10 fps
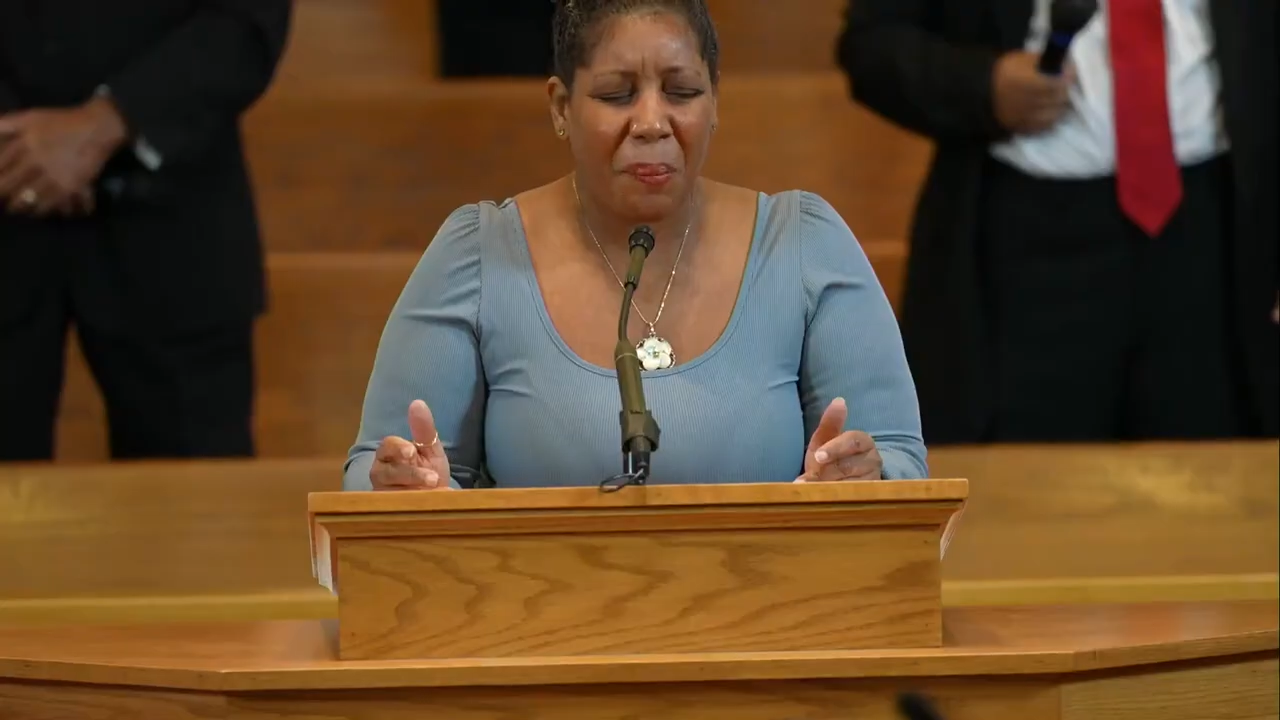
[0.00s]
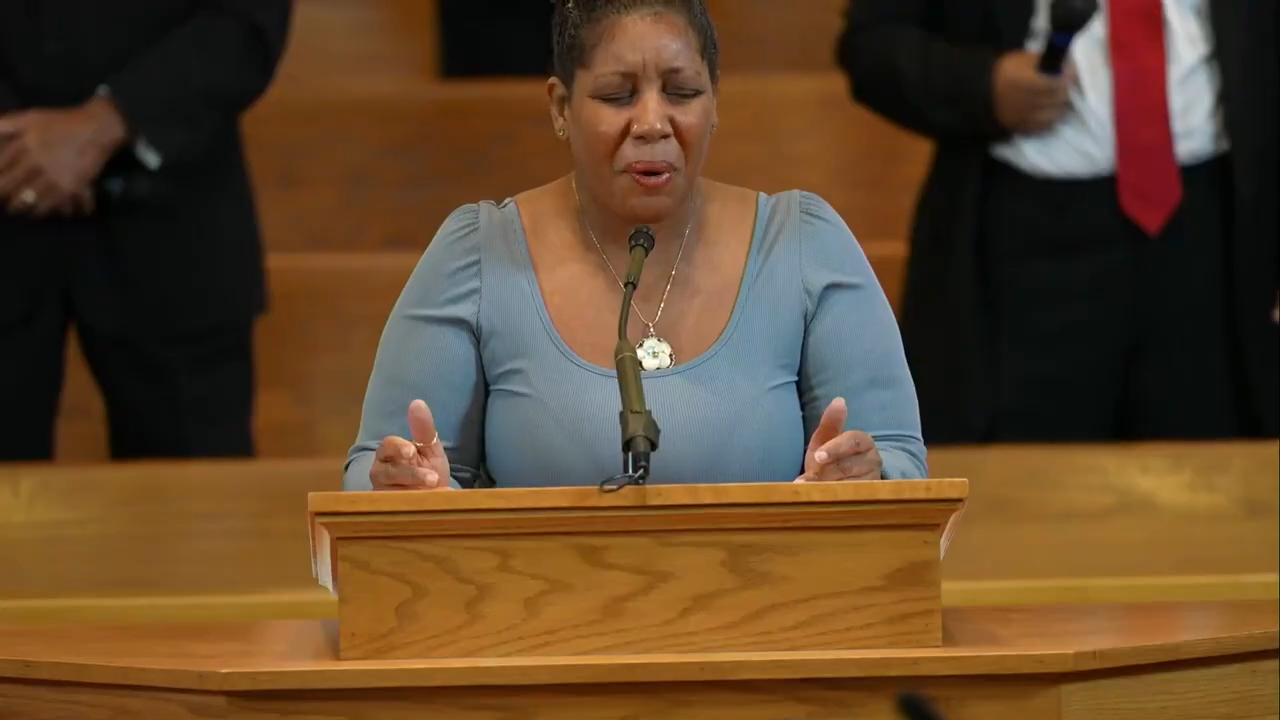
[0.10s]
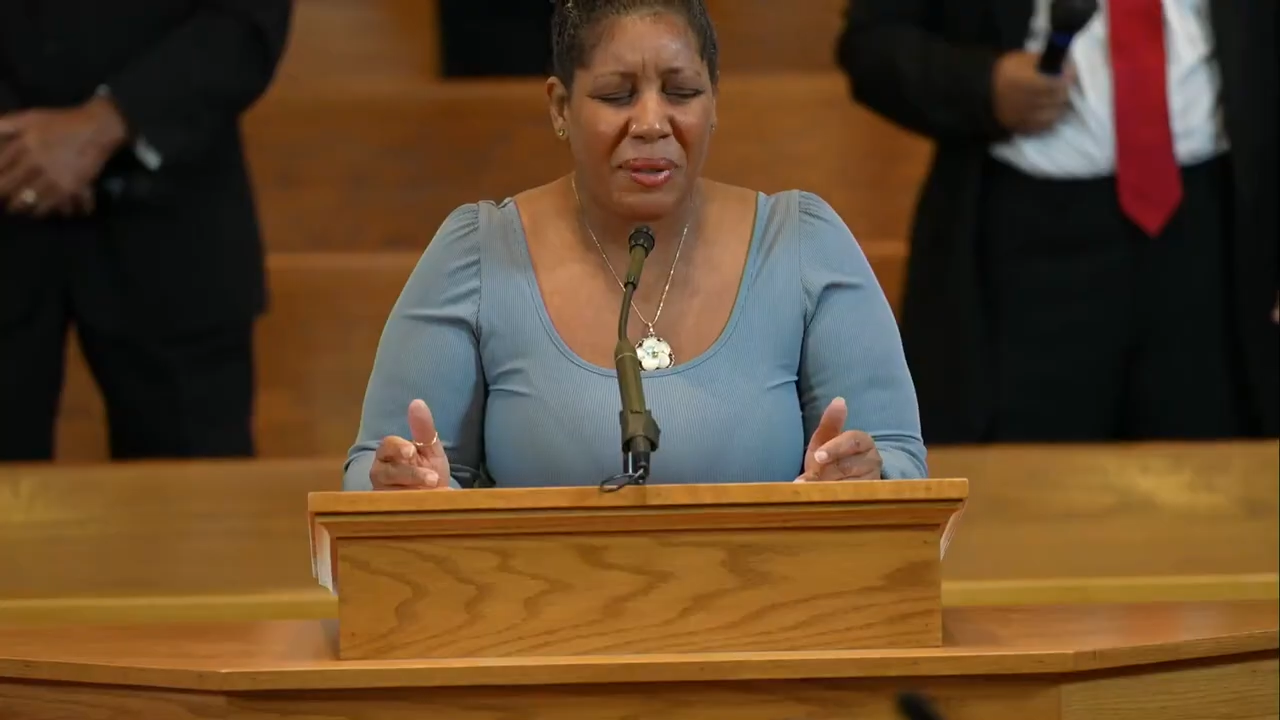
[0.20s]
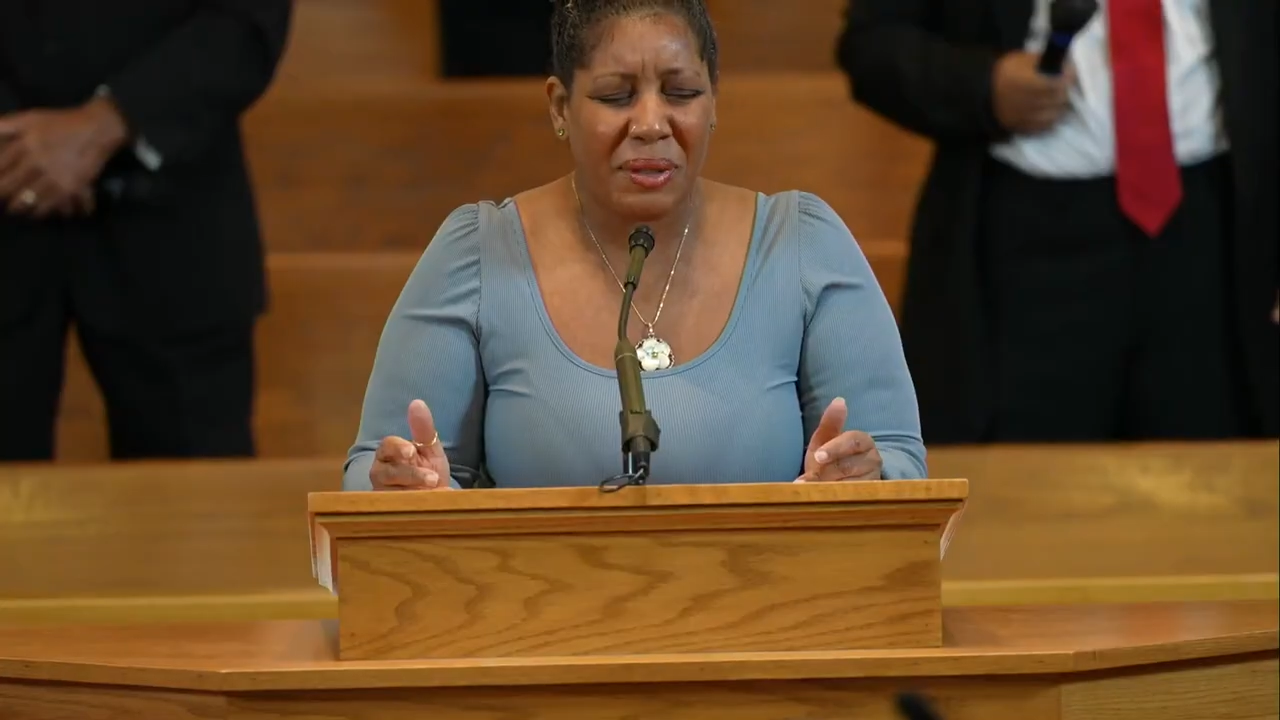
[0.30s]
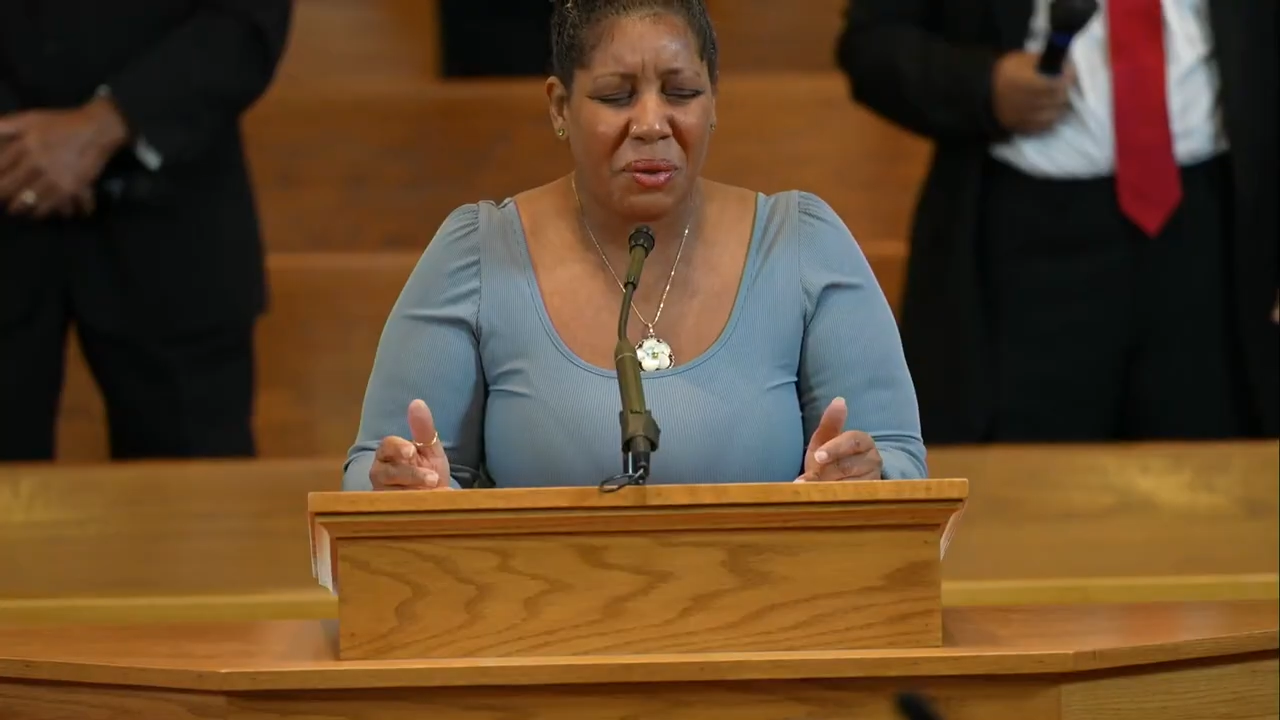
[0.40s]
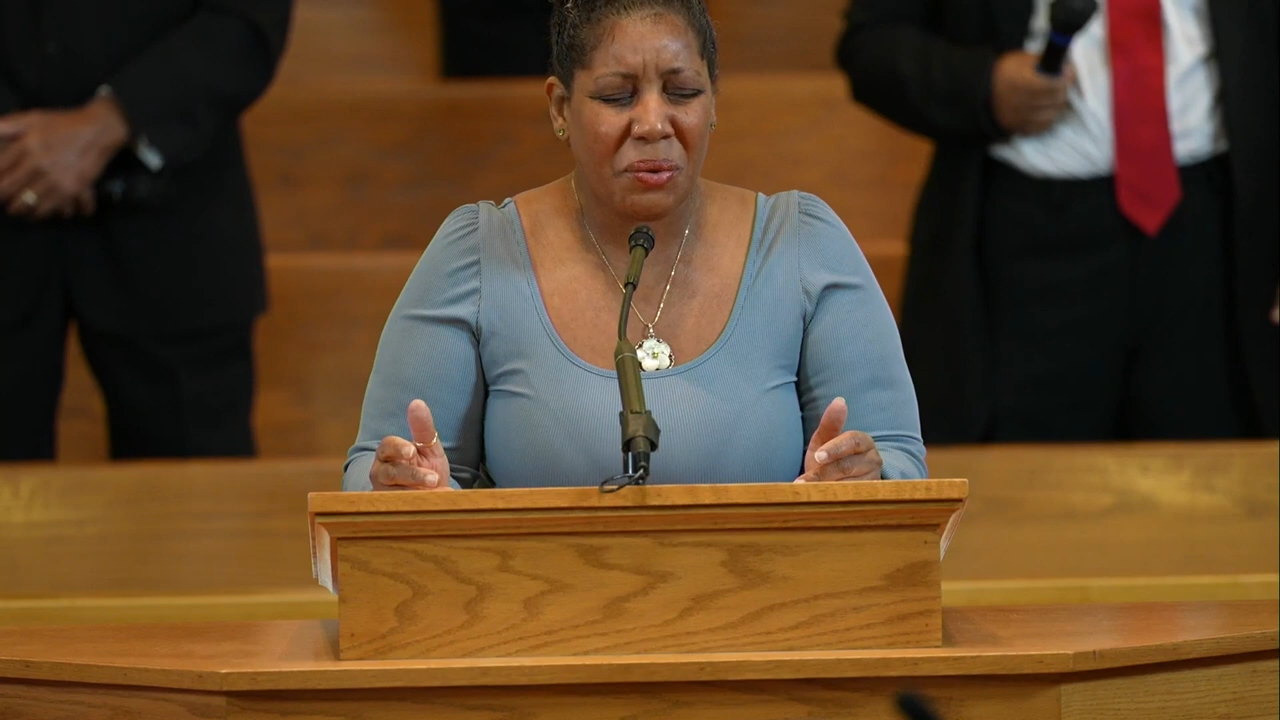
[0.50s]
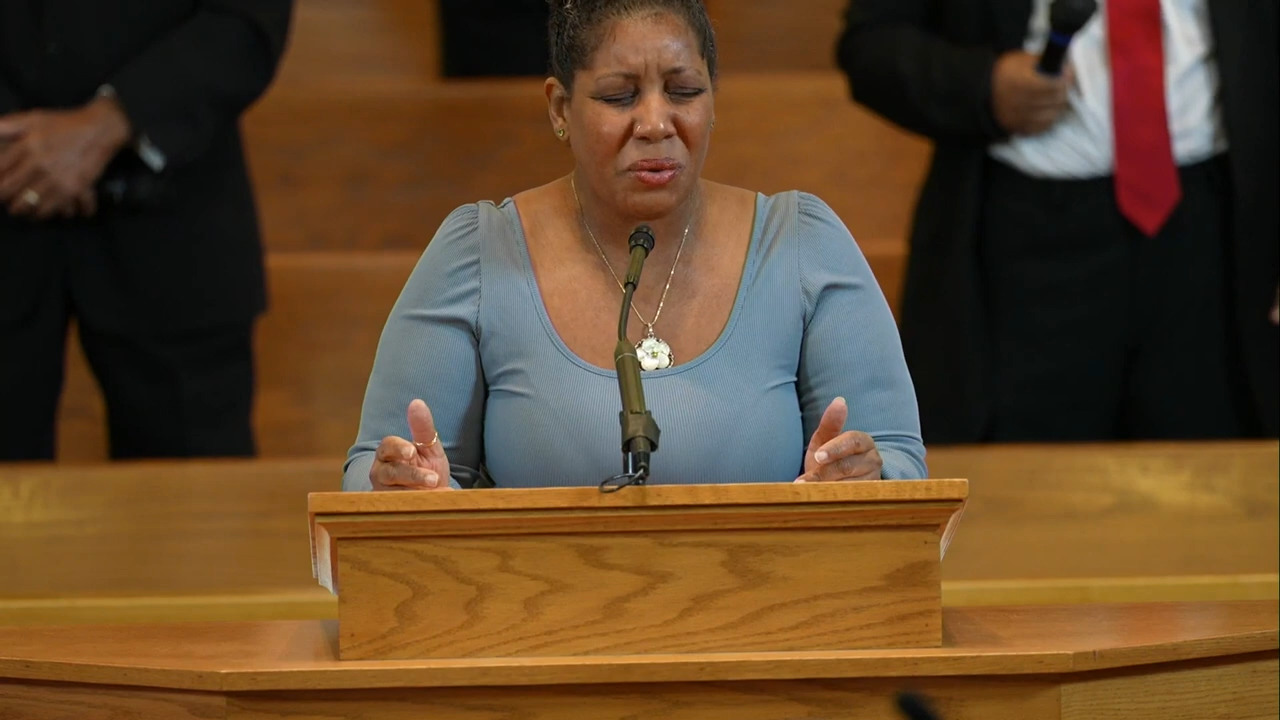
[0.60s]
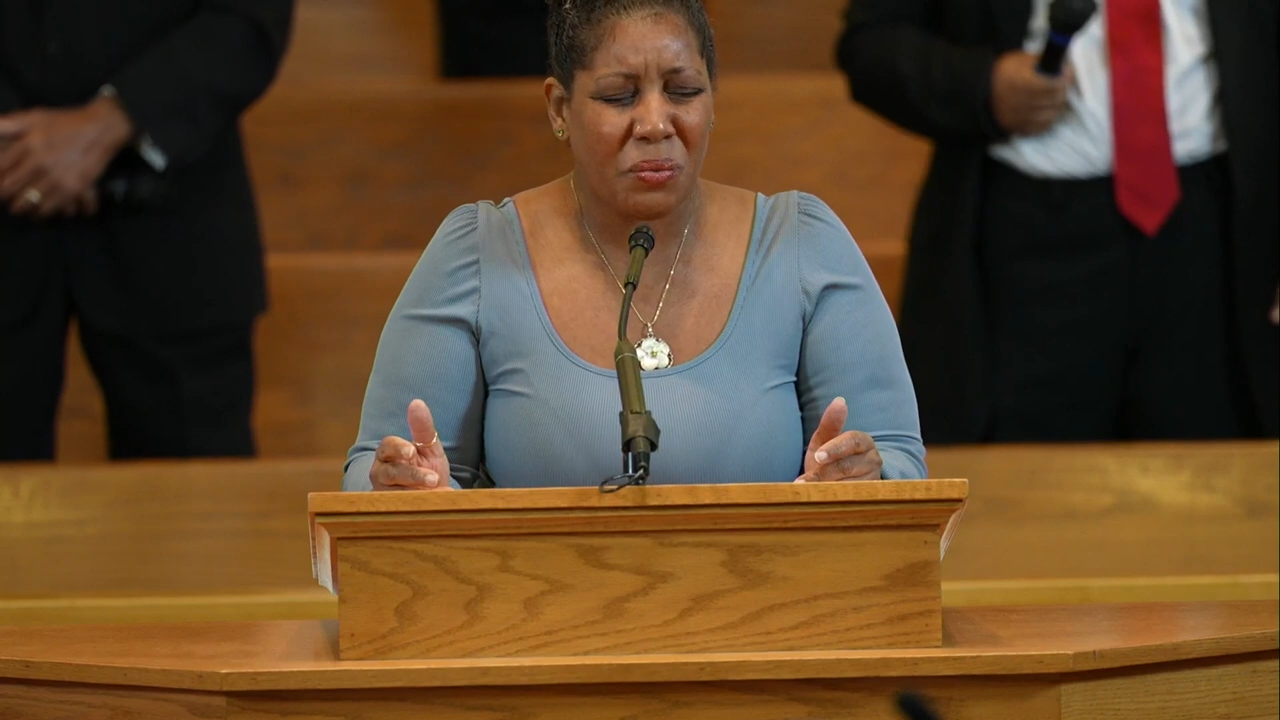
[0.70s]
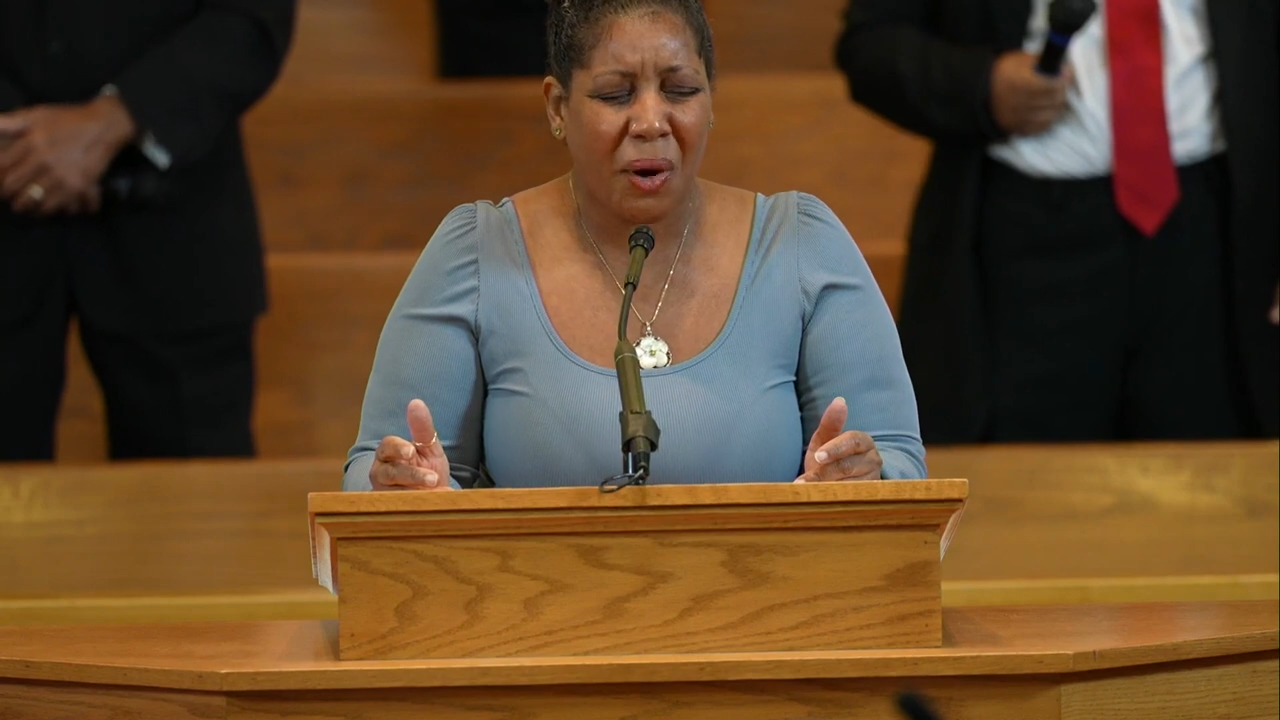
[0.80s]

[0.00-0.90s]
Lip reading: person who's